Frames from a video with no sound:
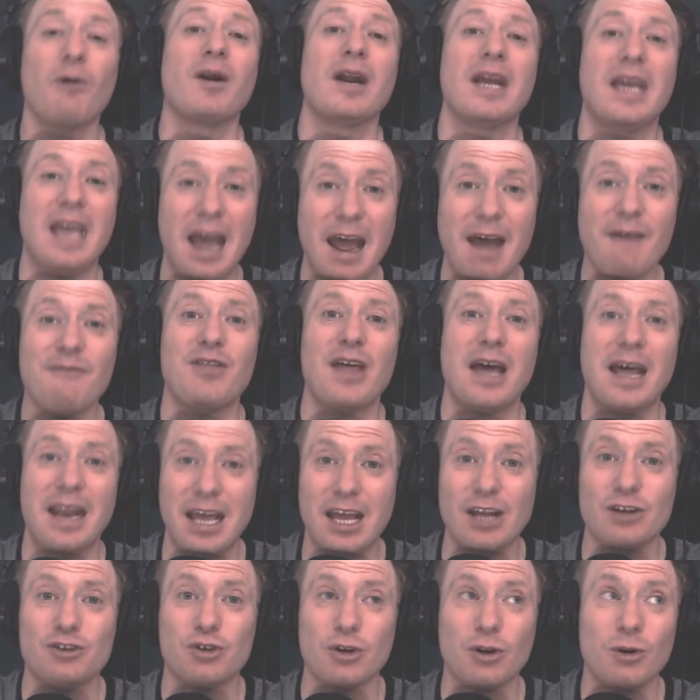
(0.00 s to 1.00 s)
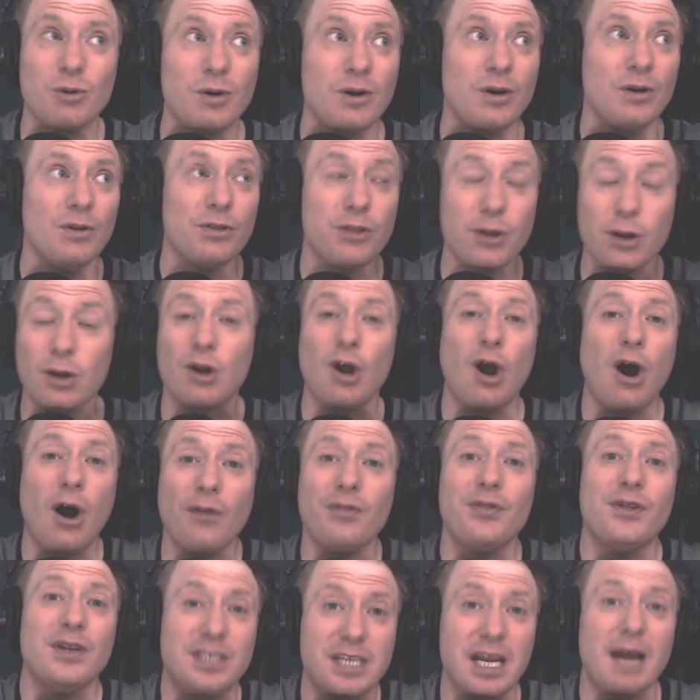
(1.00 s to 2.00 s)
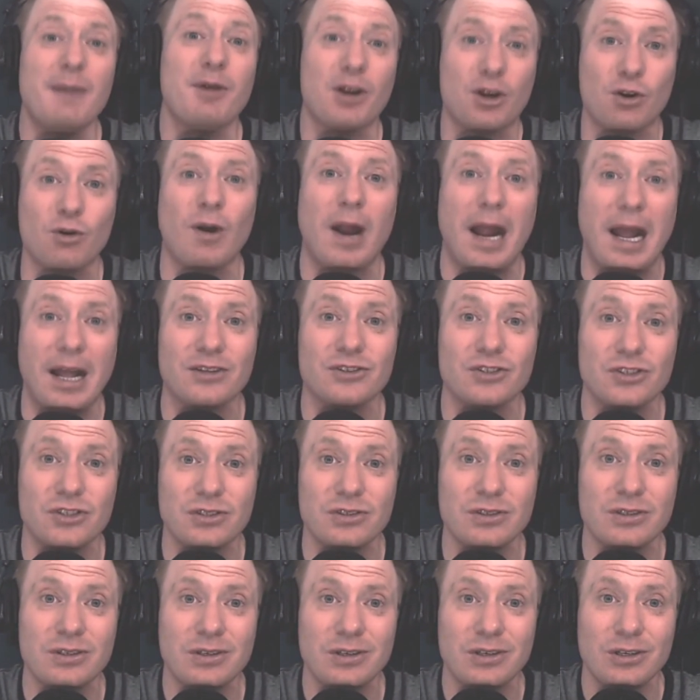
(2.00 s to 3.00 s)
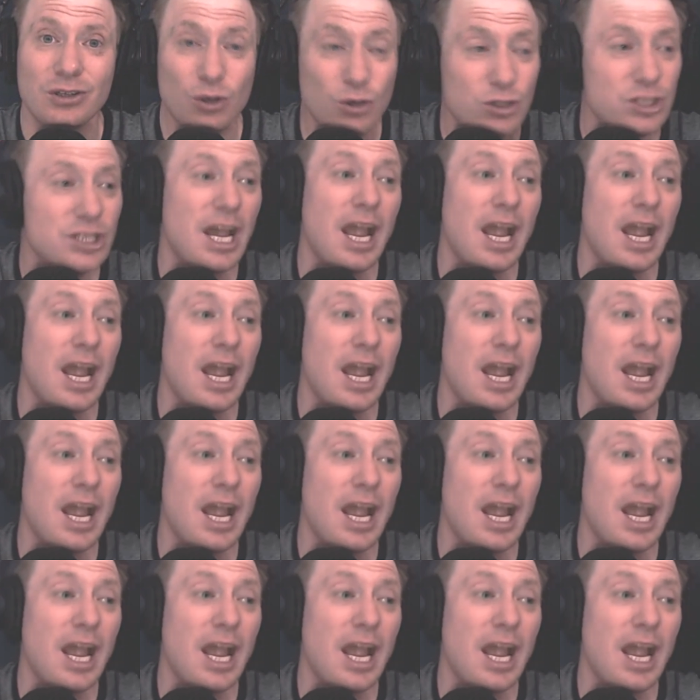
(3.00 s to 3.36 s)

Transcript: We already have that, Andrew. They're called the Democrats.